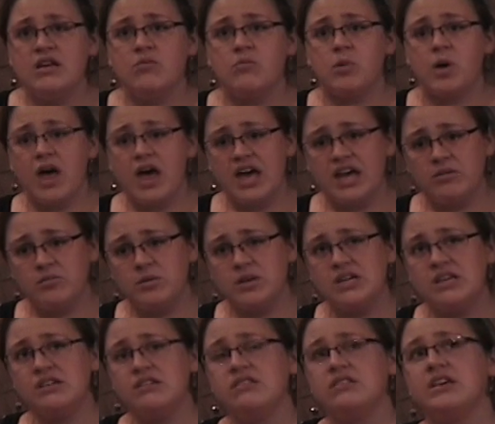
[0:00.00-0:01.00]
Behind
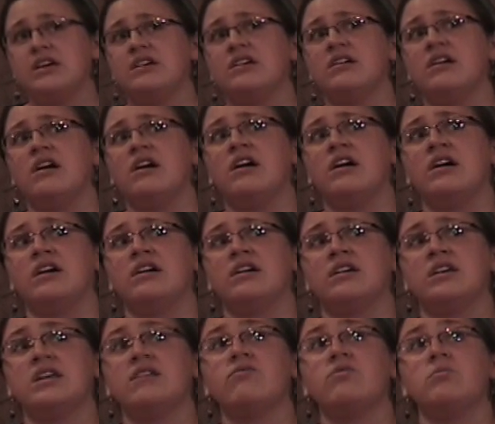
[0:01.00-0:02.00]
me there
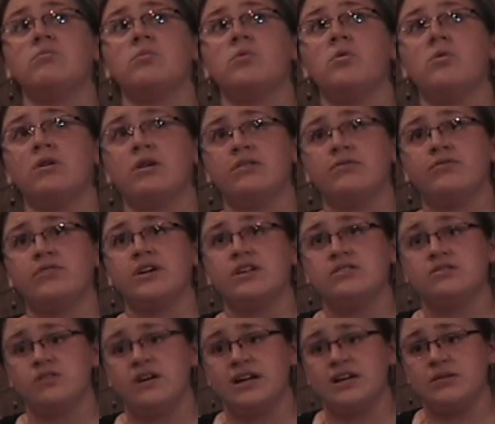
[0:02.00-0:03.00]
are even more
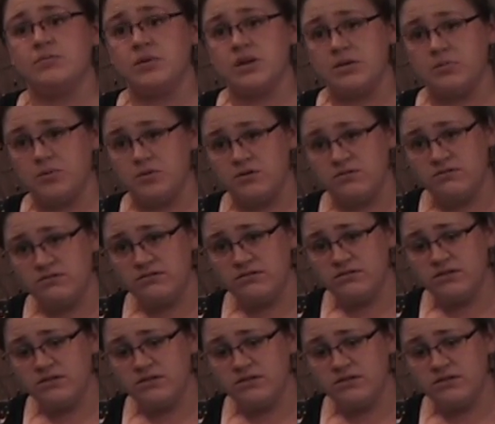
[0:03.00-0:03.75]
frustrated people.